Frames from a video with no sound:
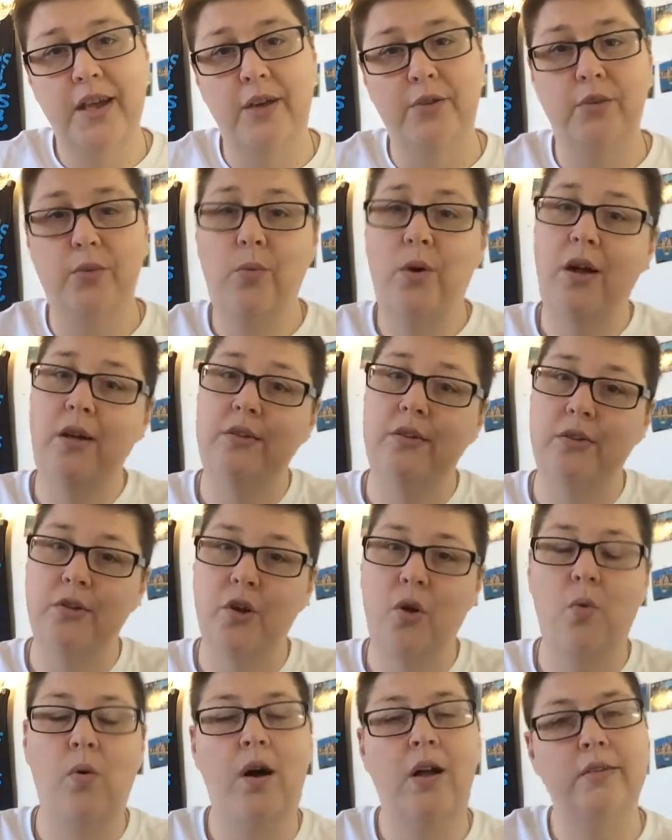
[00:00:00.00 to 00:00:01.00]
how you want or
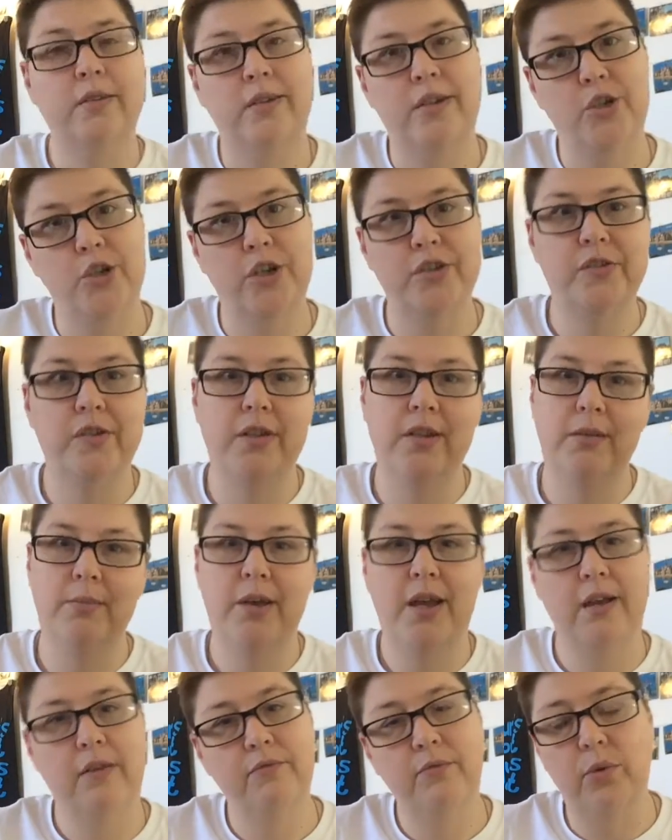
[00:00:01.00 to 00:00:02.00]
don't want, and adjusting
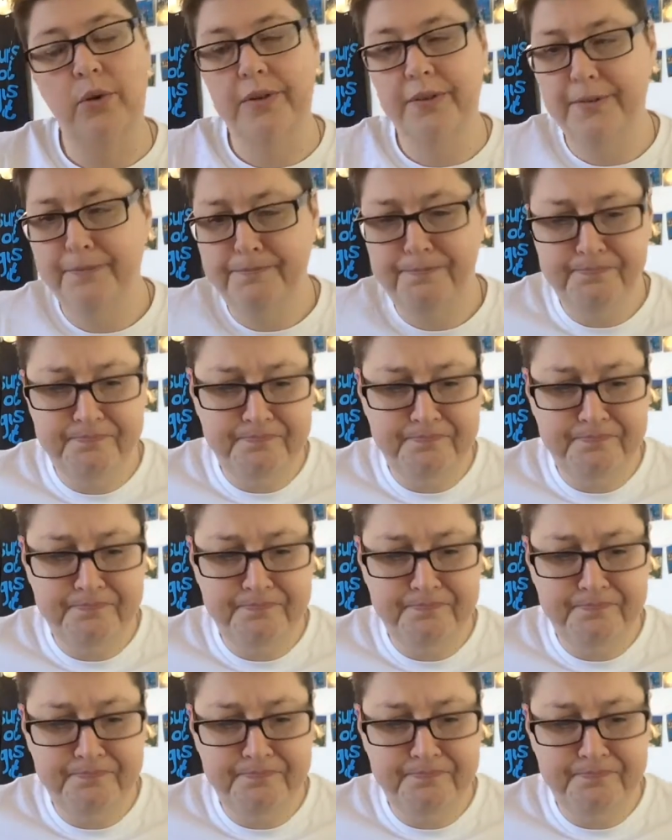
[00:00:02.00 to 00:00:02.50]
back and forth.